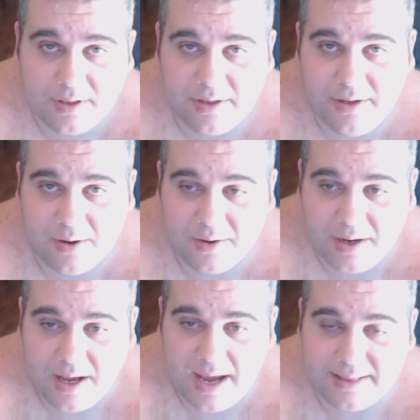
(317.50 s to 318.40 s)
you know,
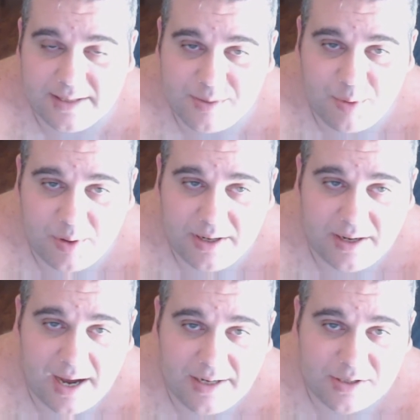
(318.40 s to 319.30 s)
at this point,
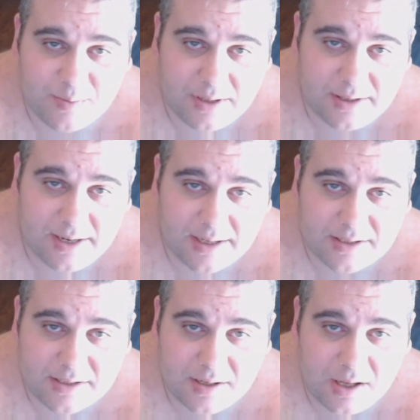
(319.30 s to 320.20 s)
I just want the
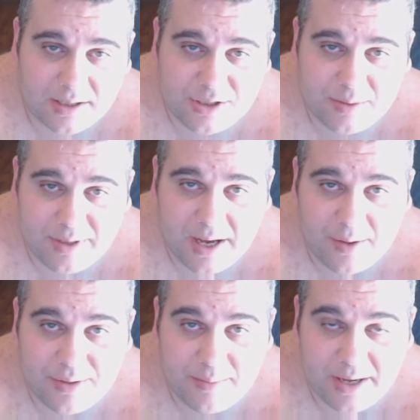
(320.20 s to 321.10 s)
next clutch to be
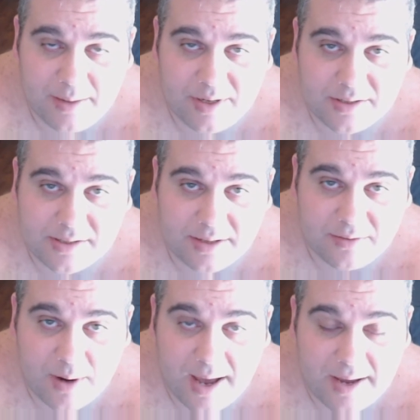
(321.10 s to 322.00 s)
healthy babies that
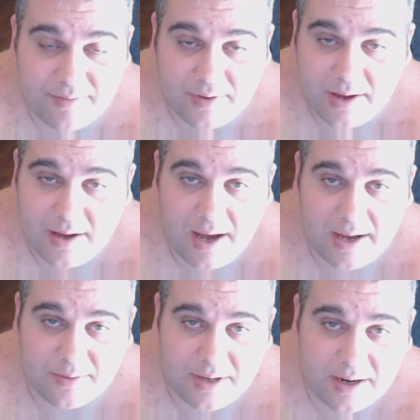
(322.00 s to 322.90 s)
thrive. I
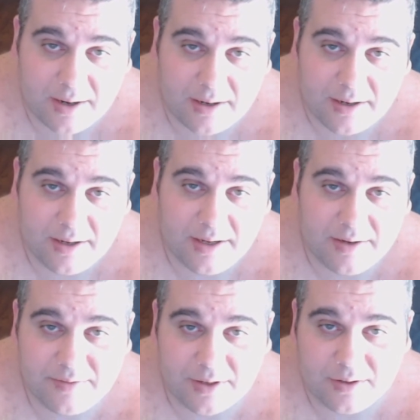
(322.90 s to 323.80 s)
don't care
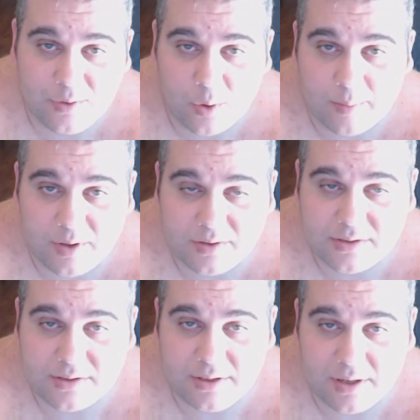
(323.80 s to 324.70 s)
if they're
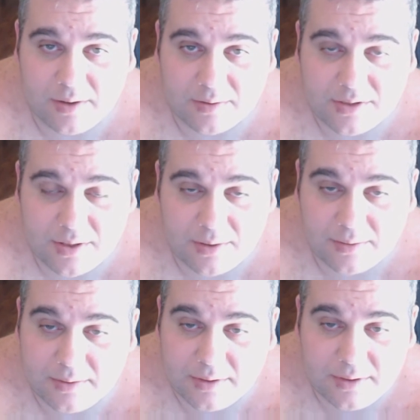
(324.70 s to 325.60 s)
normals, so
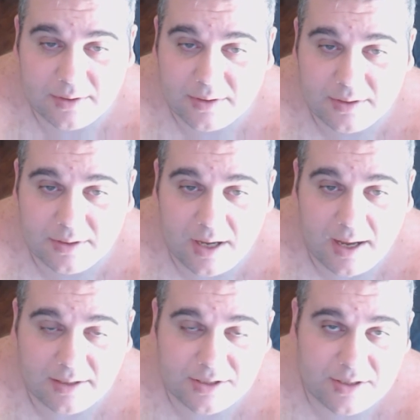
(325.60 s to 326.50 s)

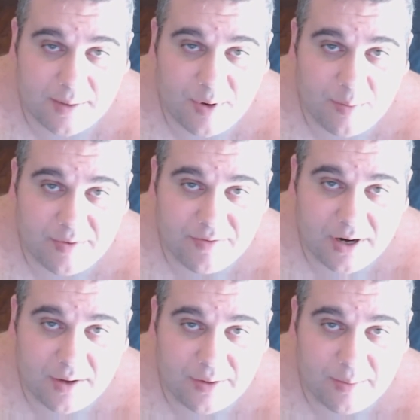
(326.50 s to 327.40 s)
I'm hoping for
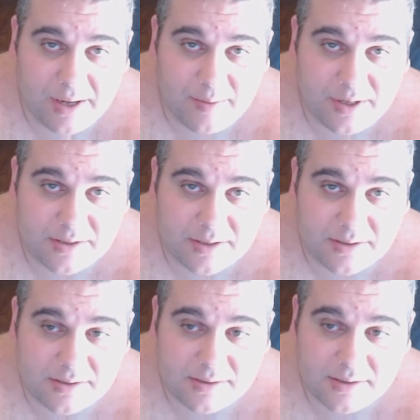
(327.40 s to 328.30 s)
healthy babies
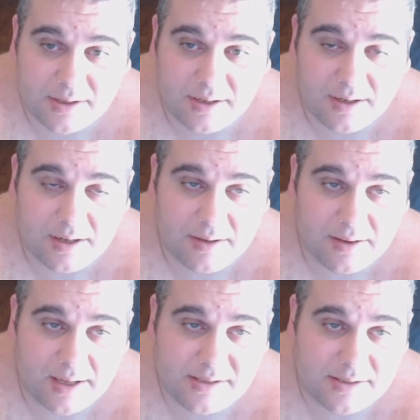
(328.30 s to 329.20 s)
because
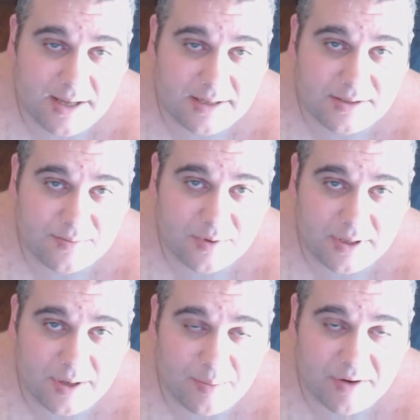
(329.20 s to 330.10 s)
that's
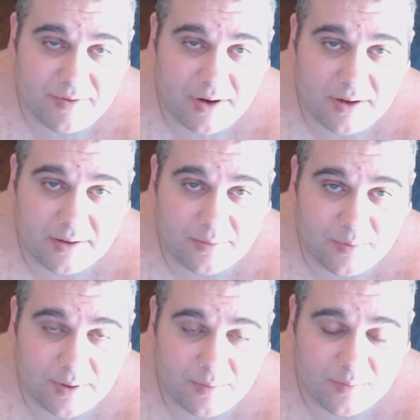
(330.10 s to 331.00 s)
really above all
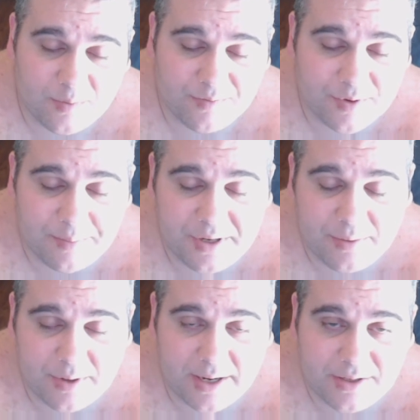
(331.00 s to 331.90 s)
what for me
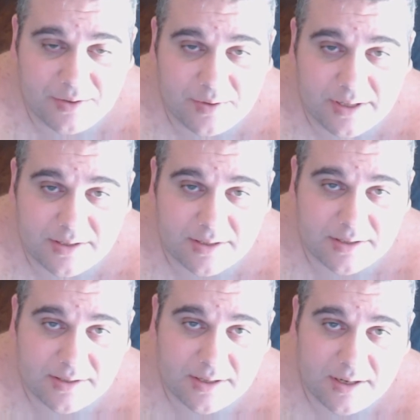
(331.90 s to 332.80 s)
when I do
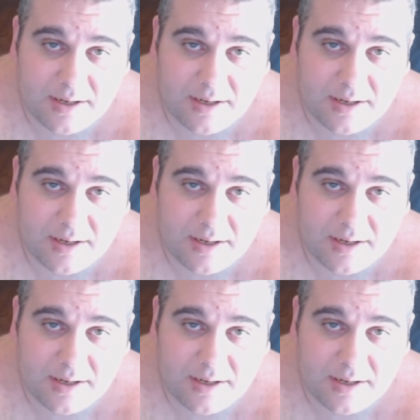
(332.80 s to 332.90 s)
this.